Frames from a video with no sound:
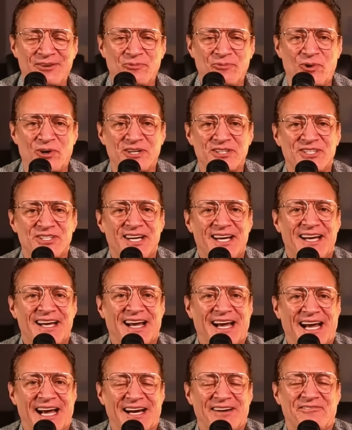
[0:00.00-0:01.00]
wars
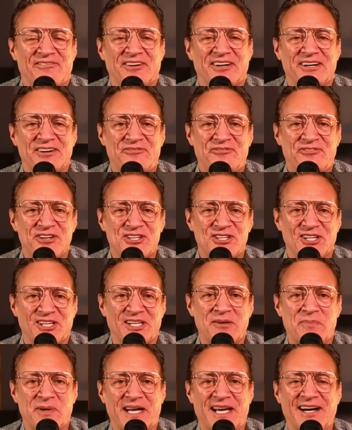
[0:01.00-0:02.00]
have
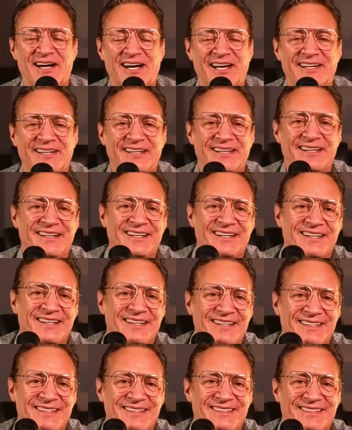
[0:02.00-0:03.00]
officially begun.
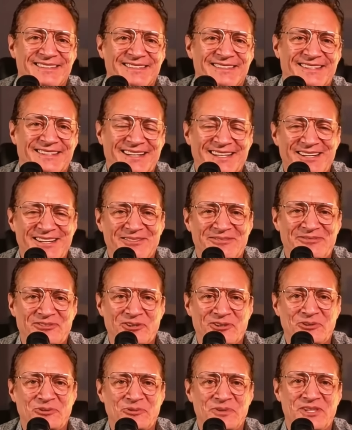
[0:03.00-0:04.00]
I
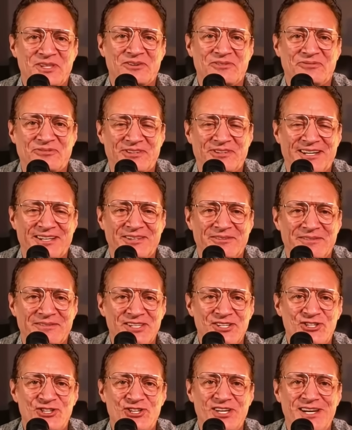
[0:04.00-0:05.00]
fought with your father in
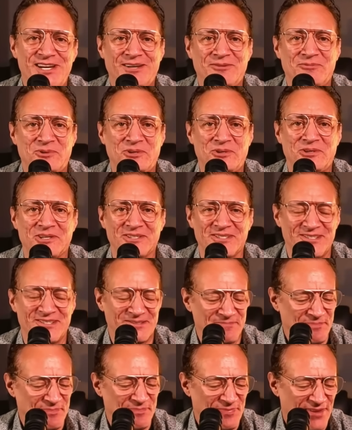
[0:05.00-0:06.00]
the gene wars.